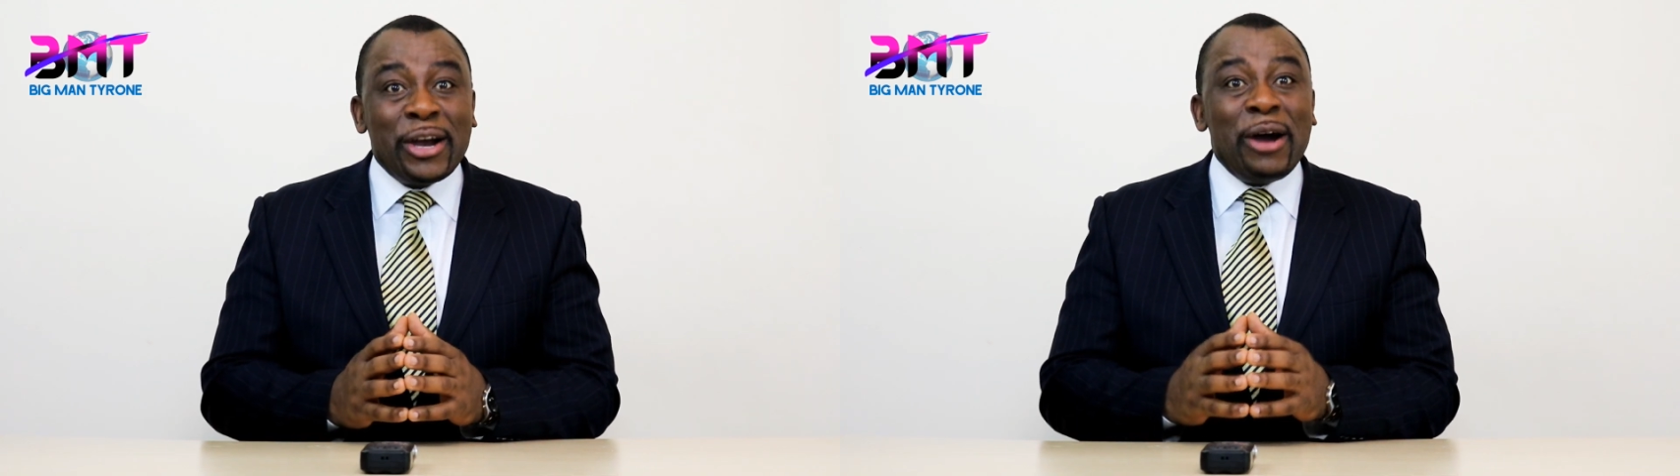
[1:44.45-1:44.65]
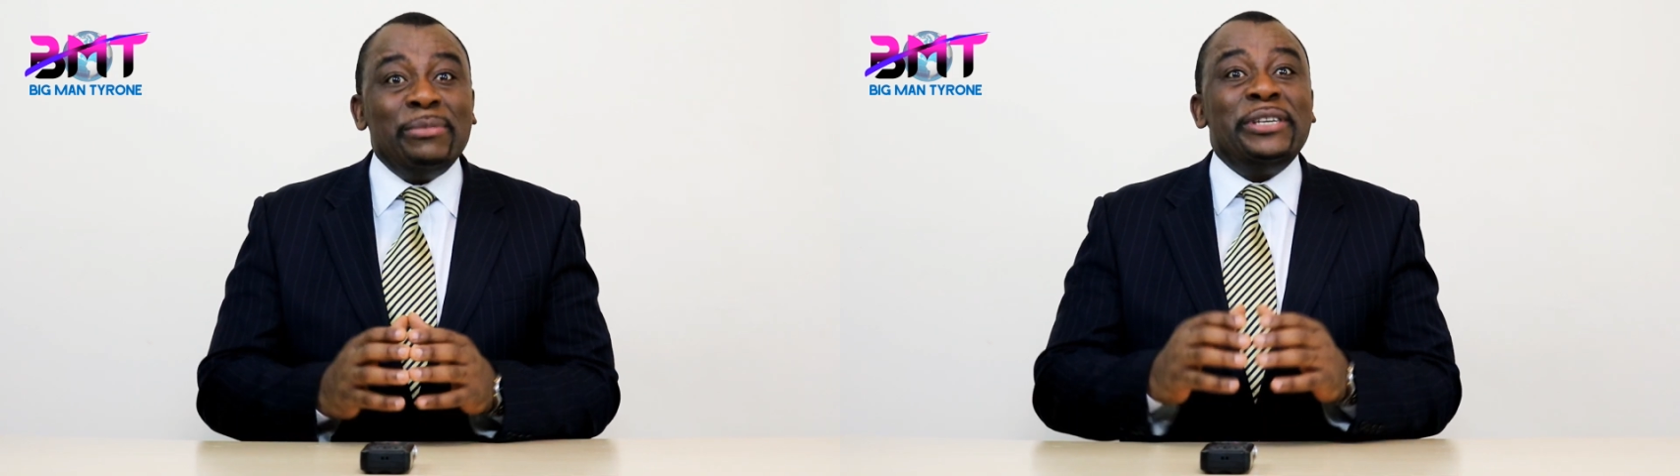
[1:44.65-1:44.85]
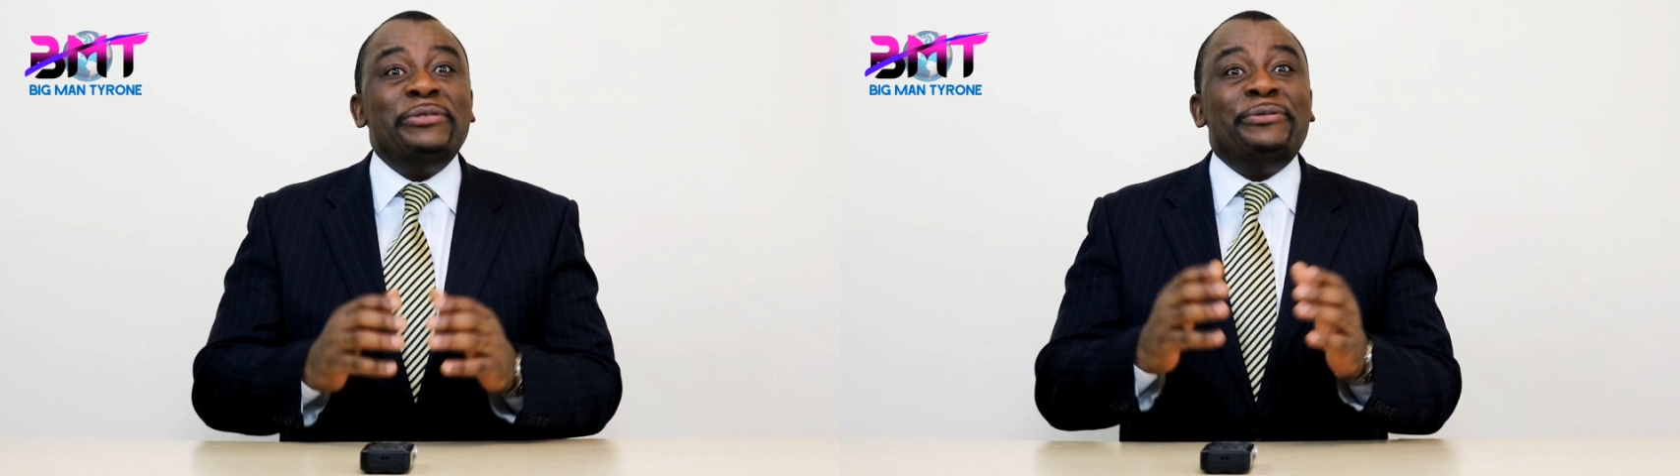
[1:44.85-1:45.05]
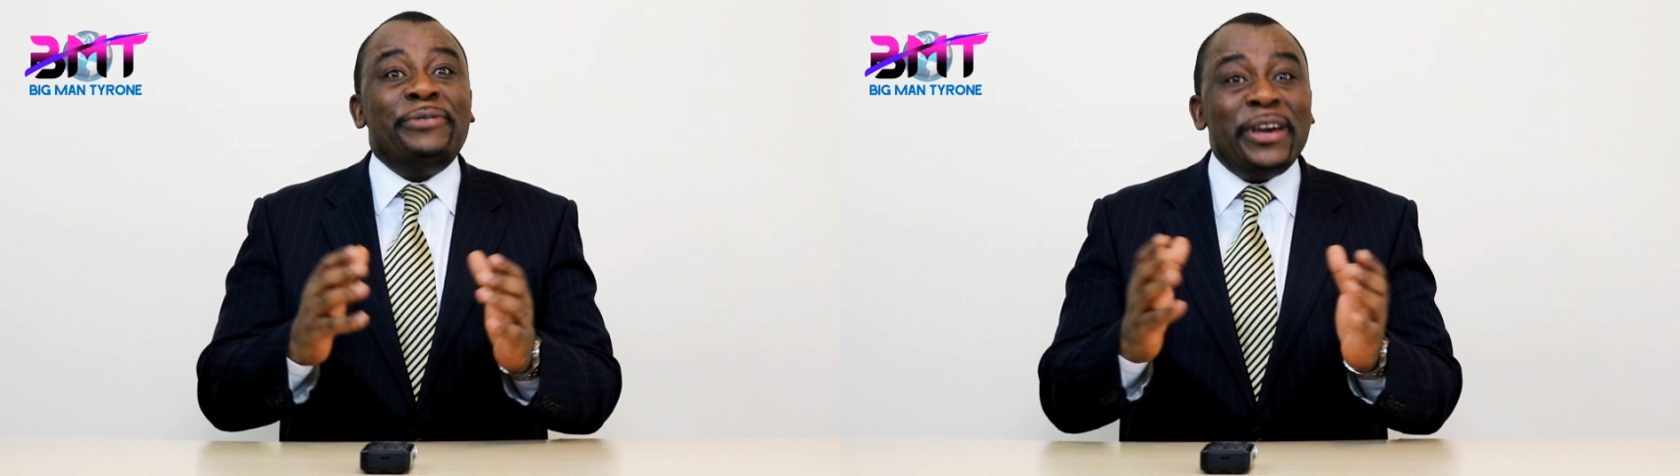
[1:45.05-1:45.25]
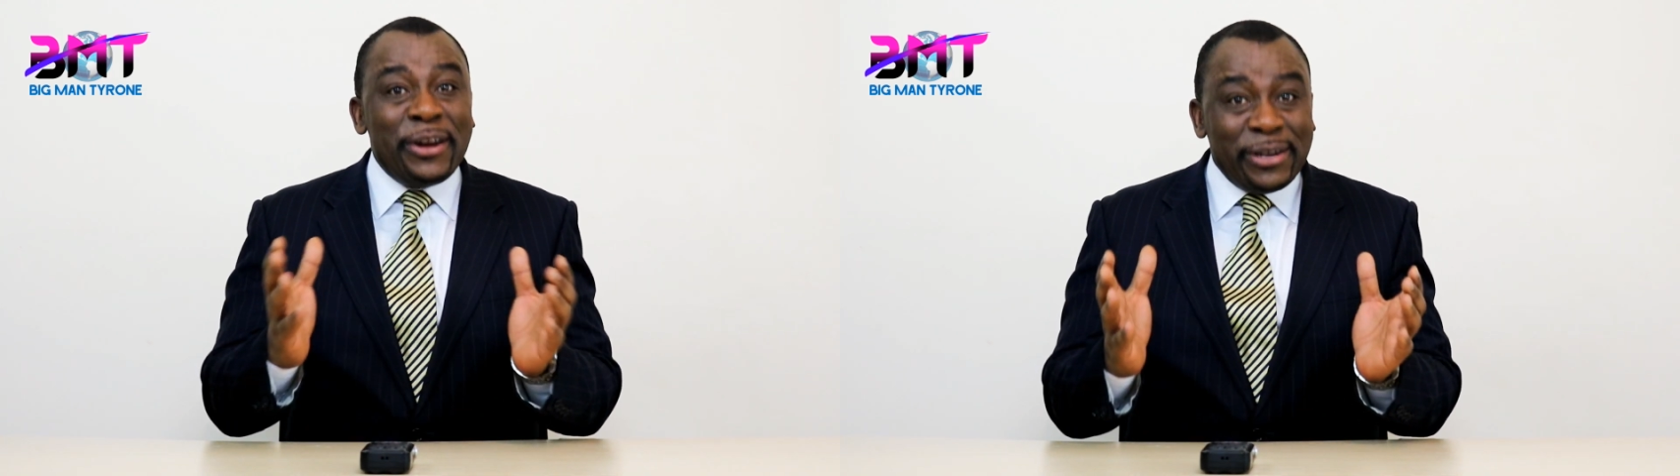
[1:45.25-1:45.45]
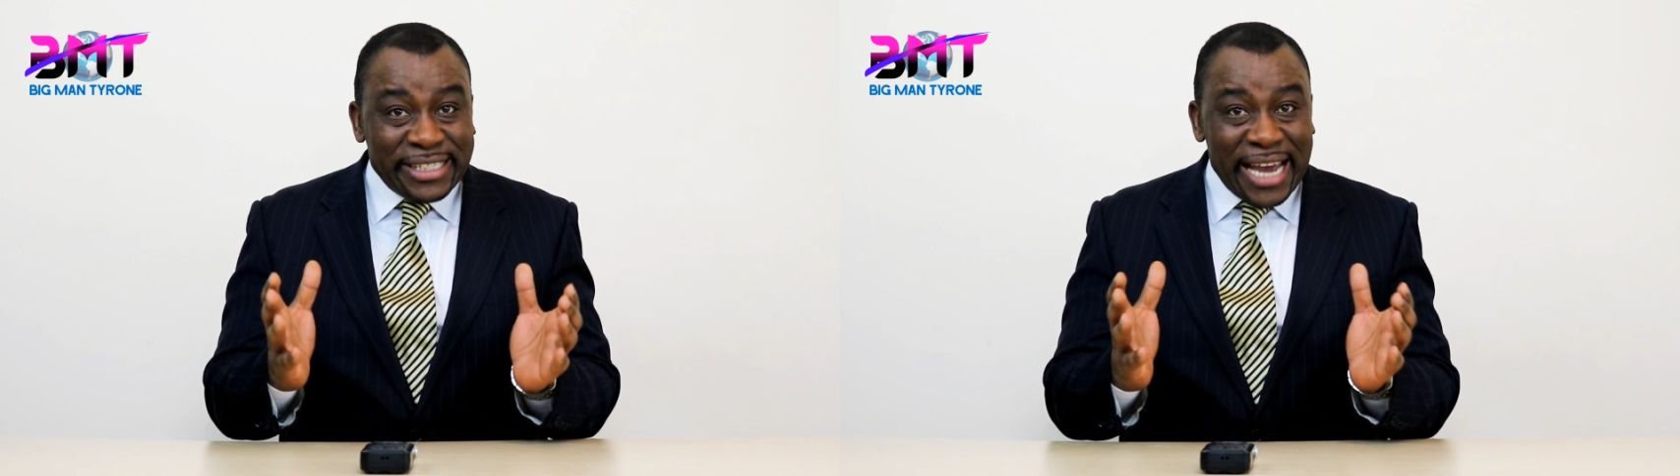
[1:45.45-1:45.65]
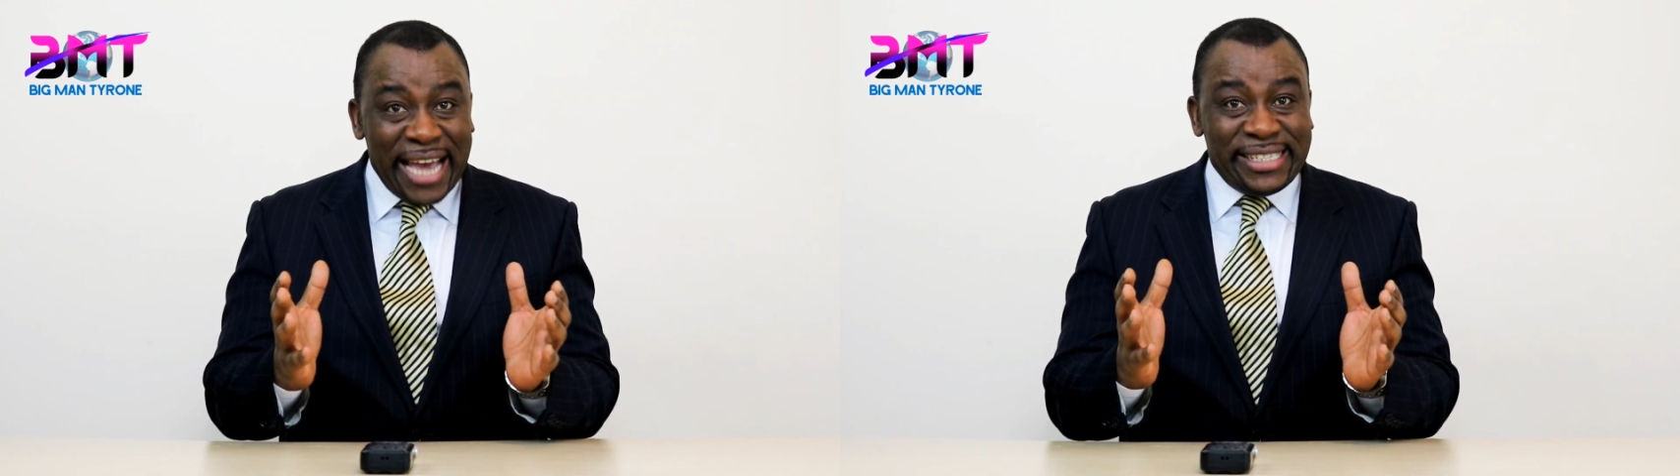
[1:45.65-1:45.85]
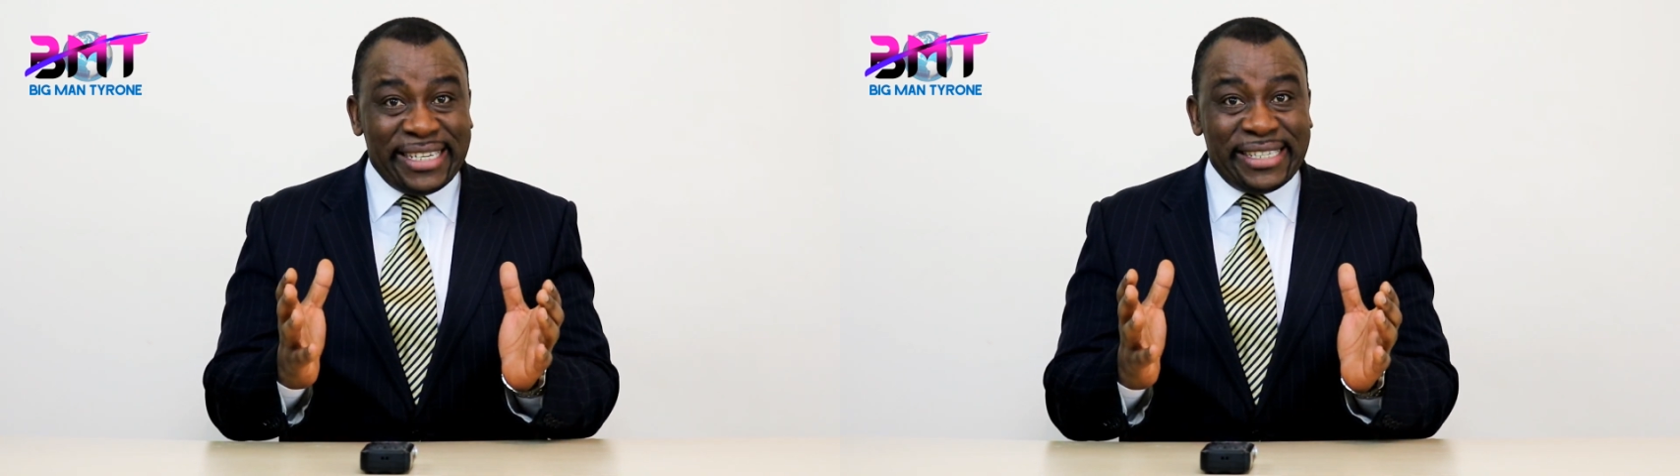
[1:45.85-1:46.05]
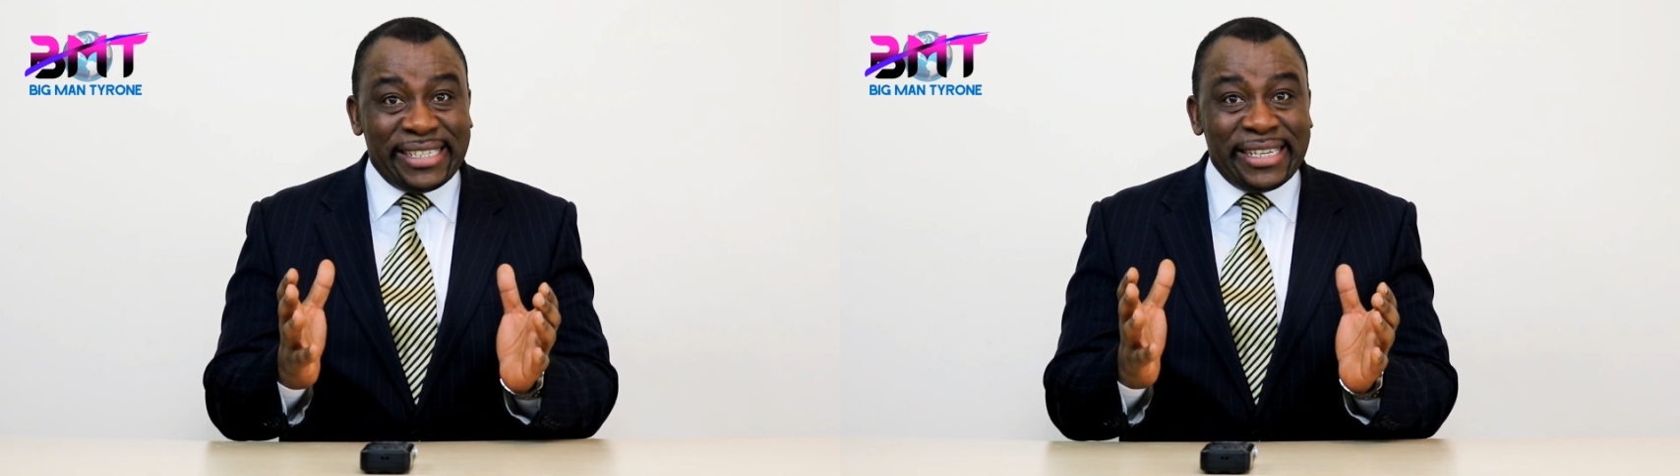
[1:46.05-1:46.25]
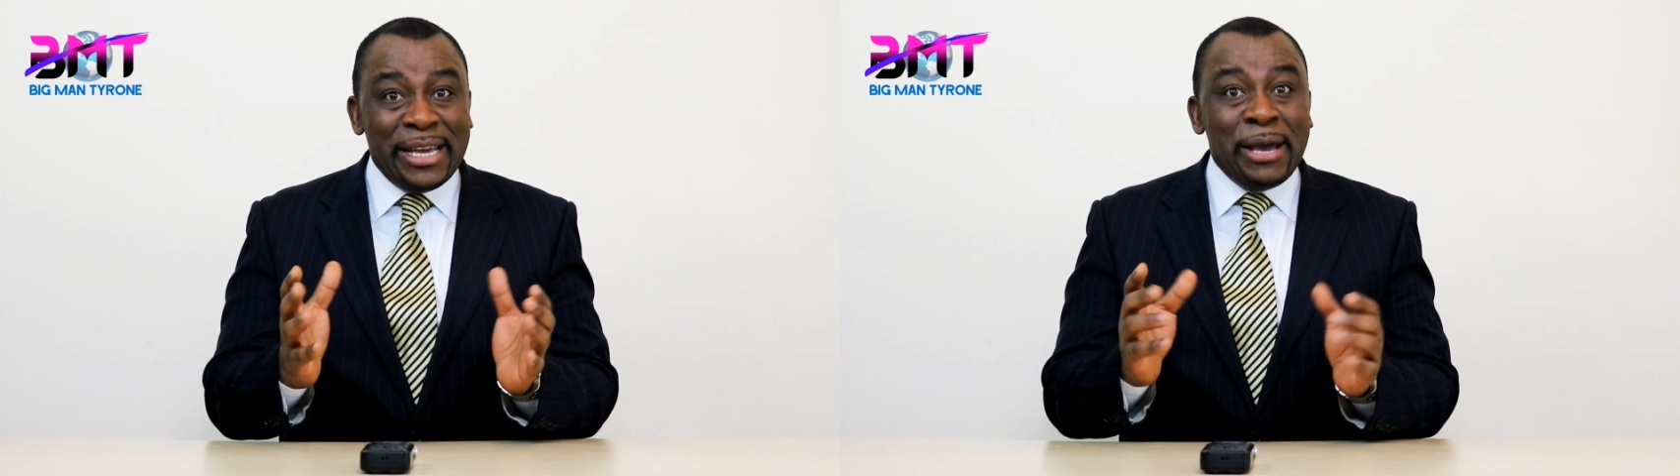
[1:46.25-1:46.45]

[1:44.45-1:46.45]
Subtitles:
comes in various sizes,